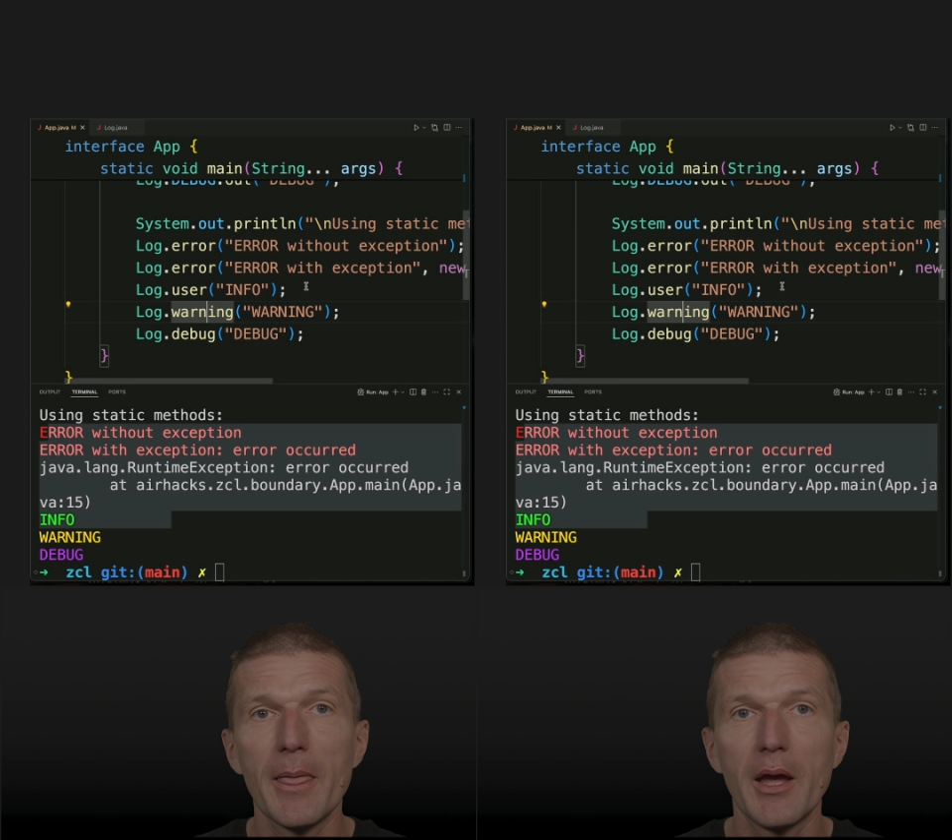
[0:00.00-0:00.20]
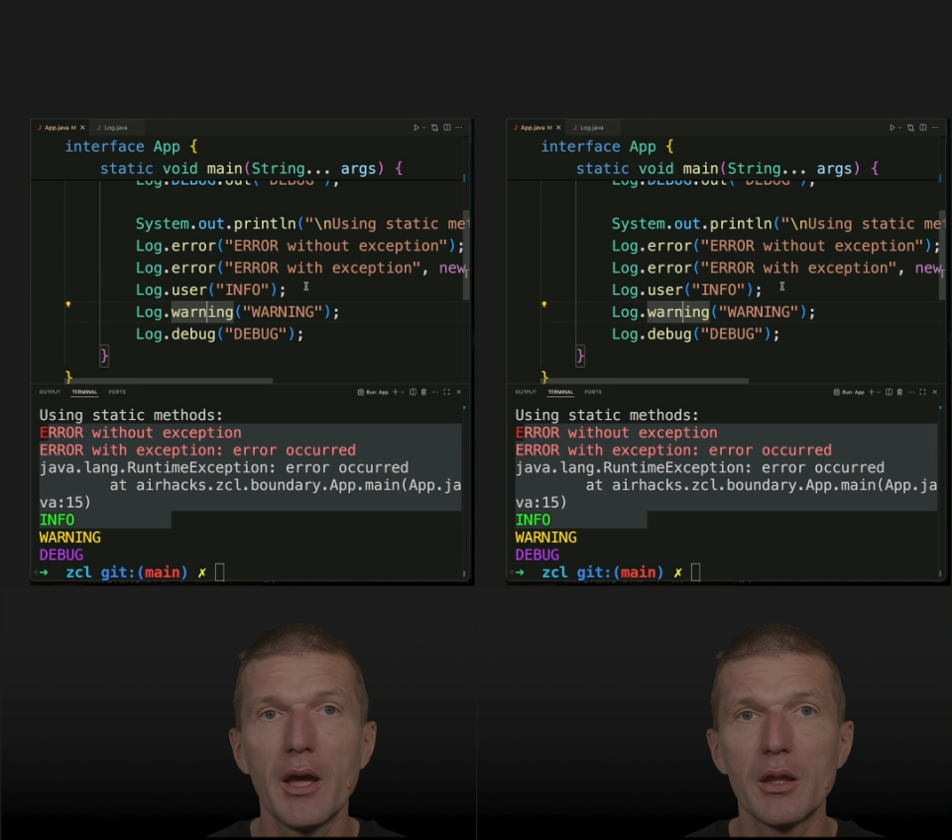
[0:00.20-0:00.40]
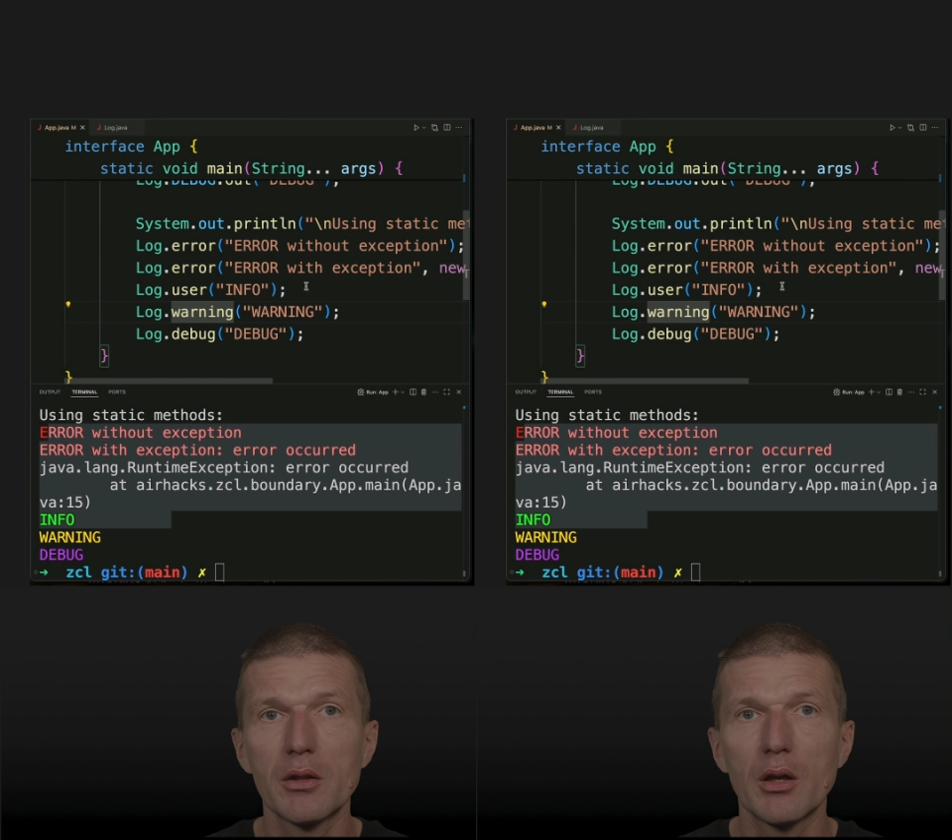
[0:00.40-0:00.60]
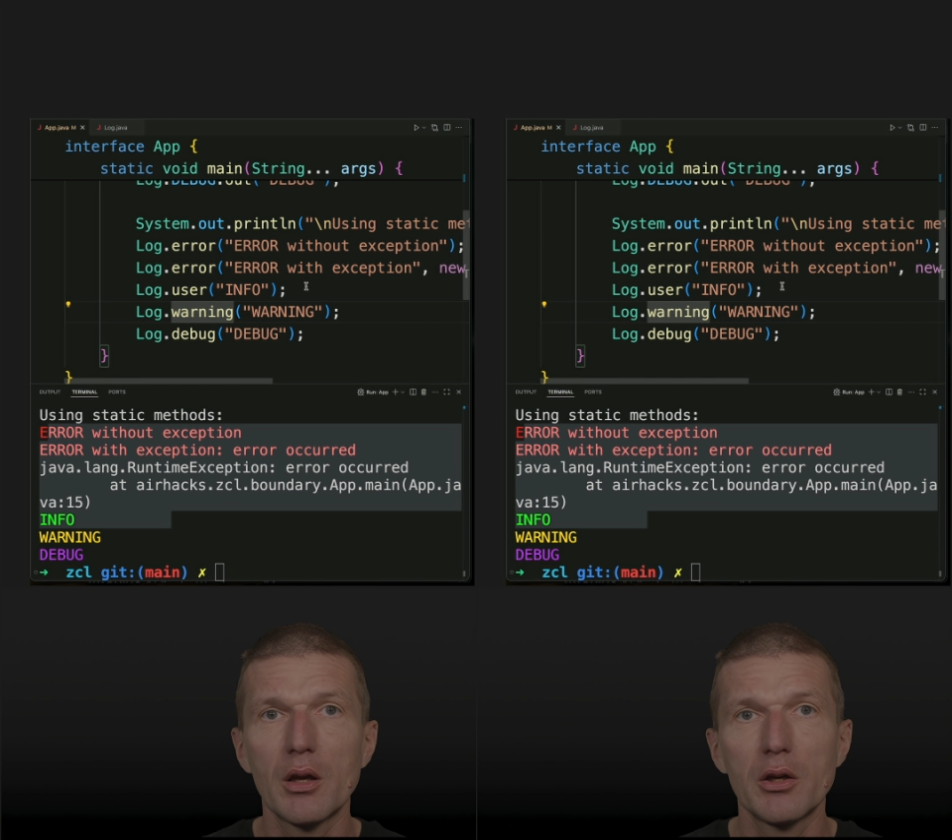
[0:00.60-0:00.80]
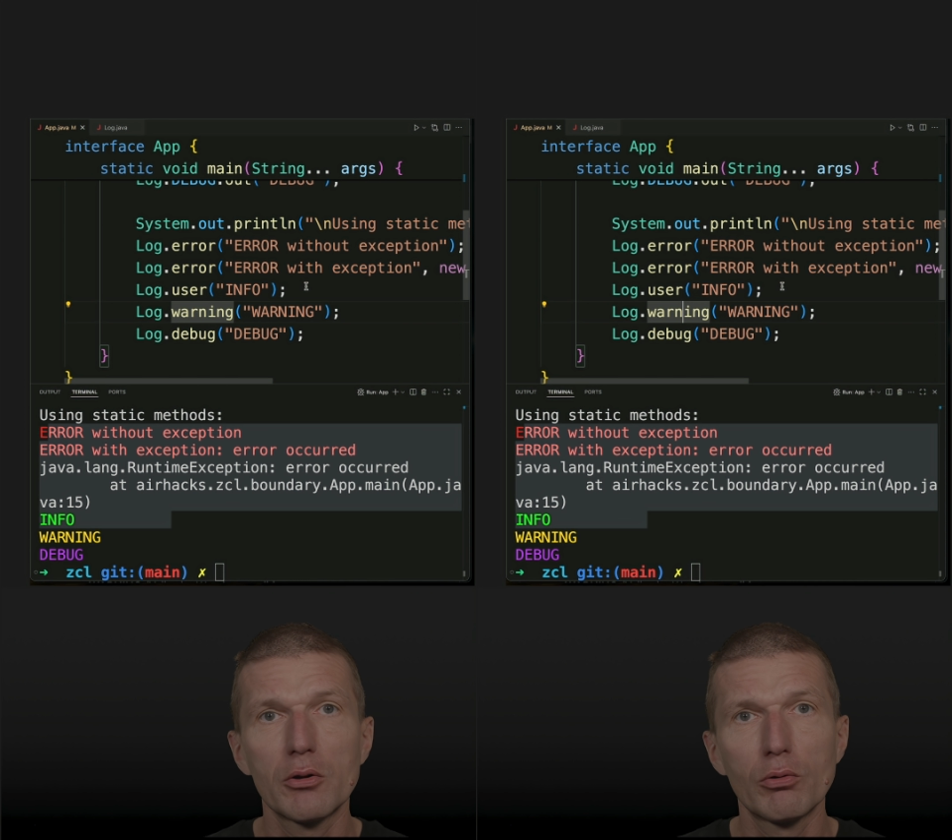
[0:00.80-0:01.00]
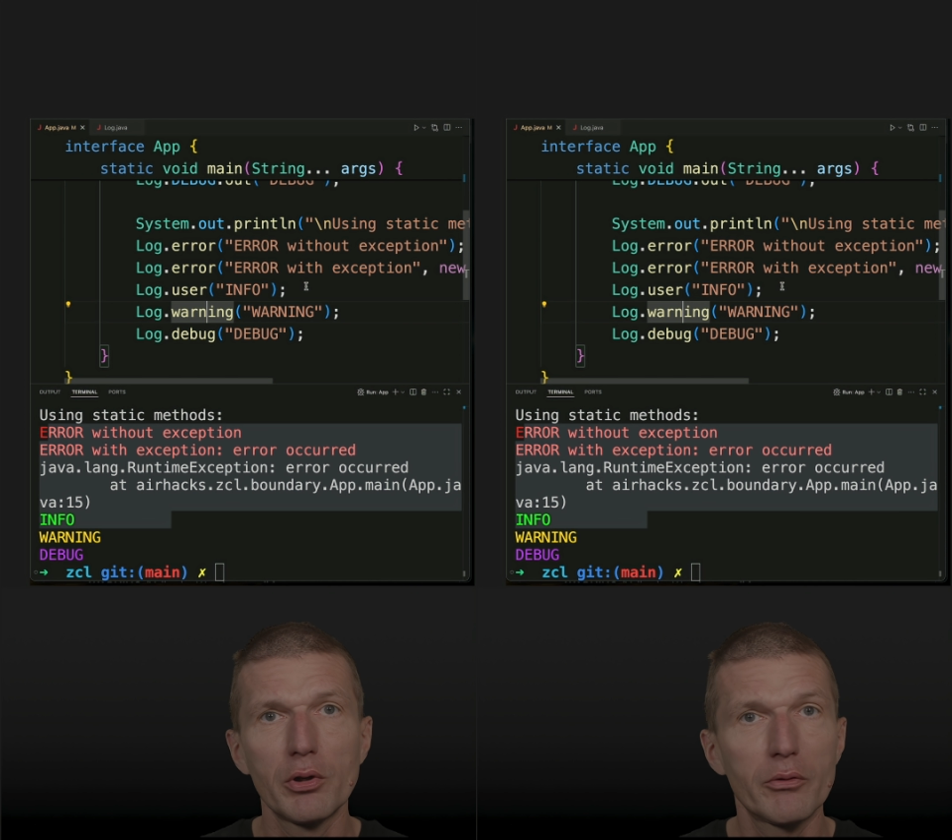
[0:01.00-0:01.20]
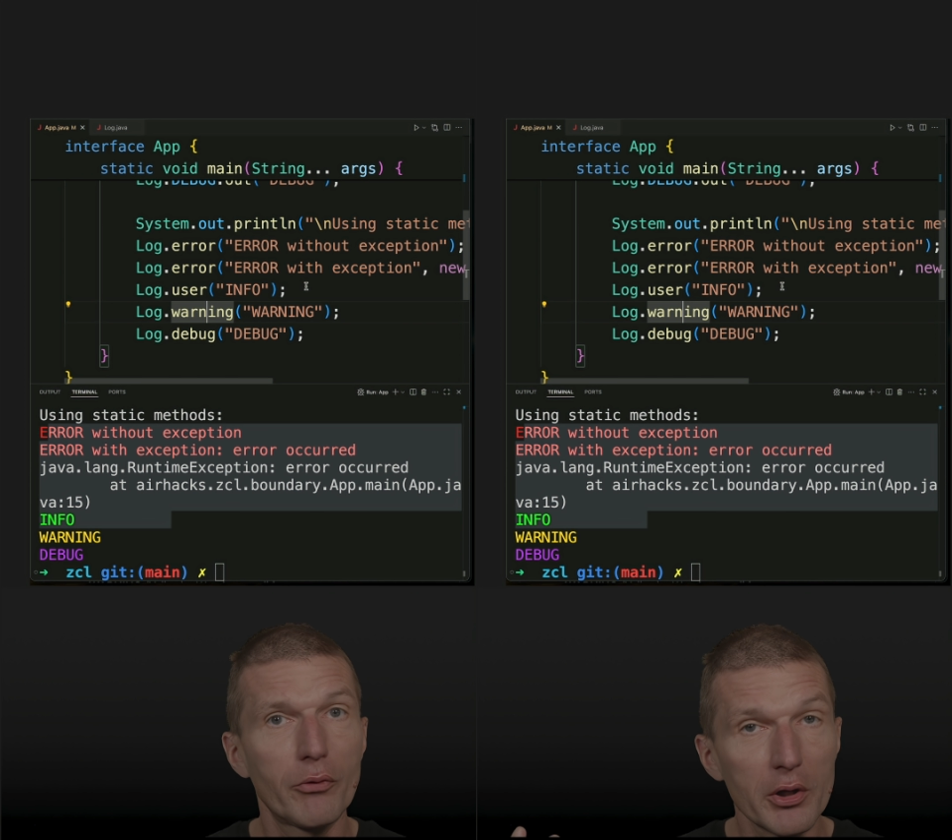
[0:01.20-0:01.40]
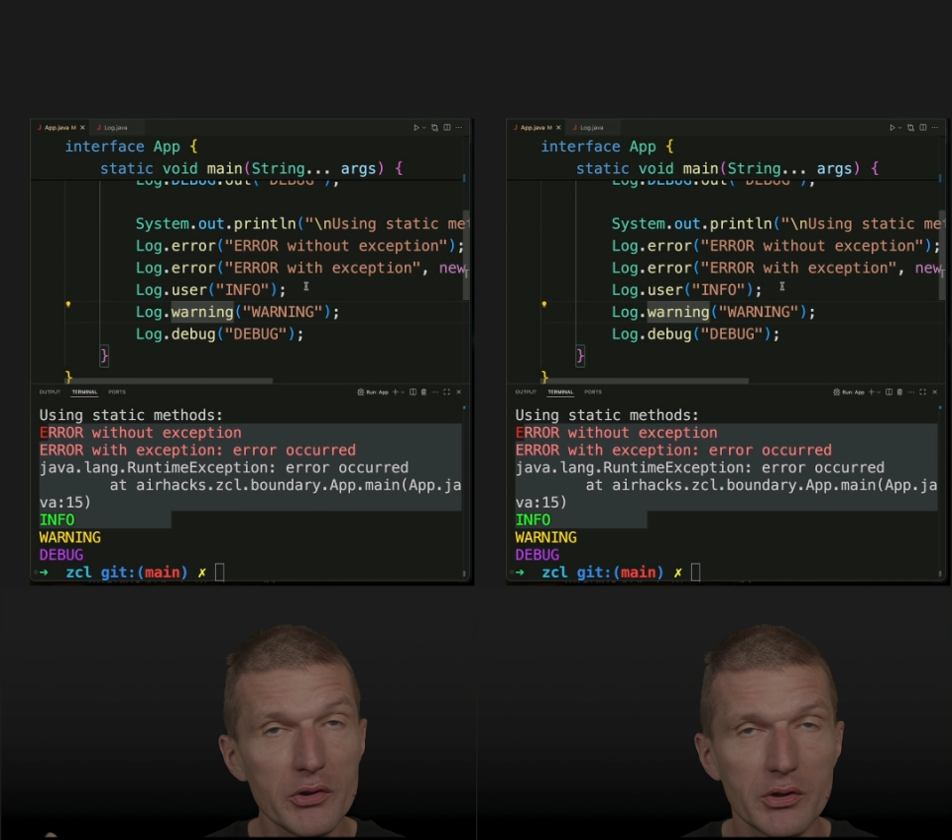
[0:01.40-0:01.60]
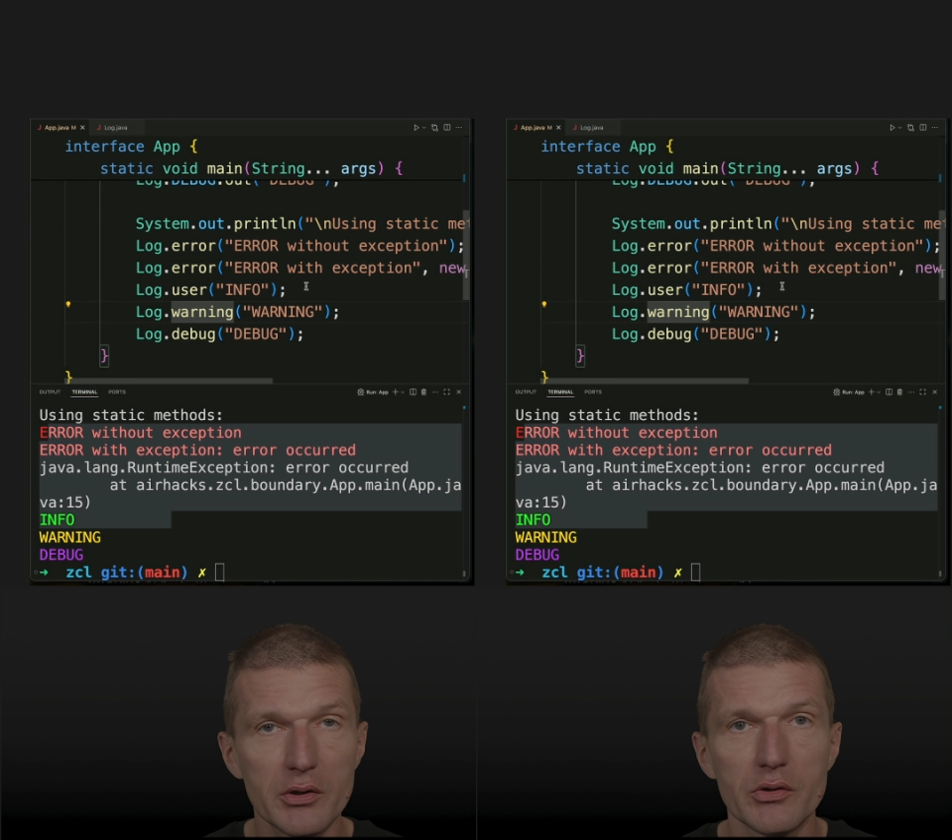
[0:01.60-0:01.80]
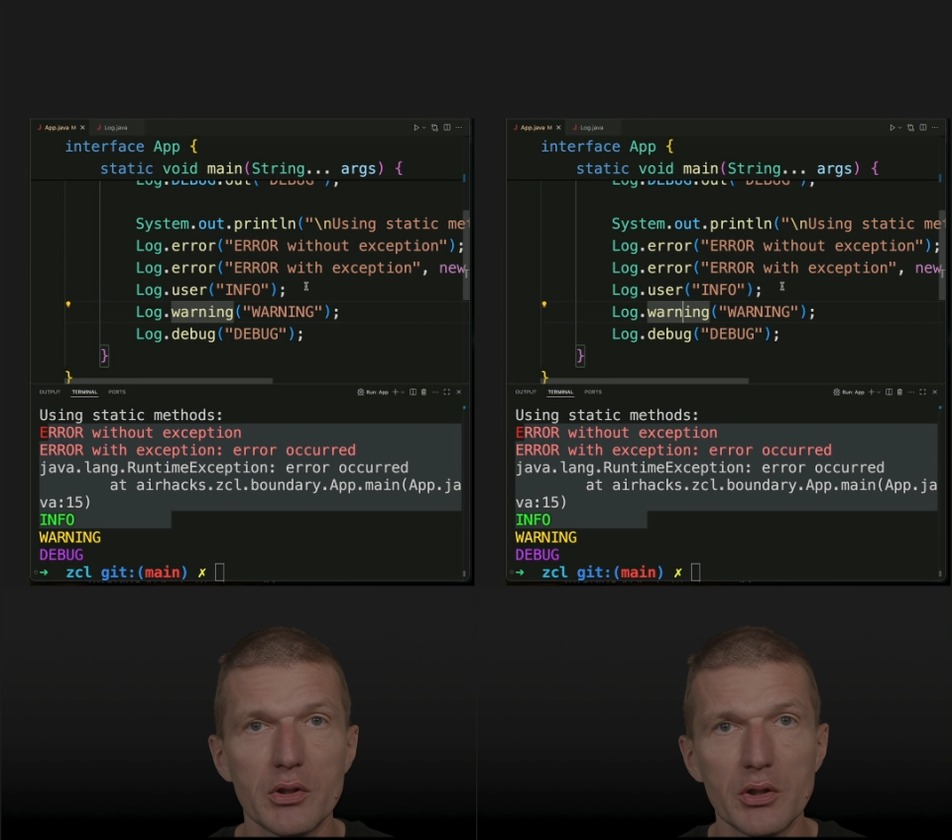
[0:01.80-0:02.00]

and uh, include it, for instance,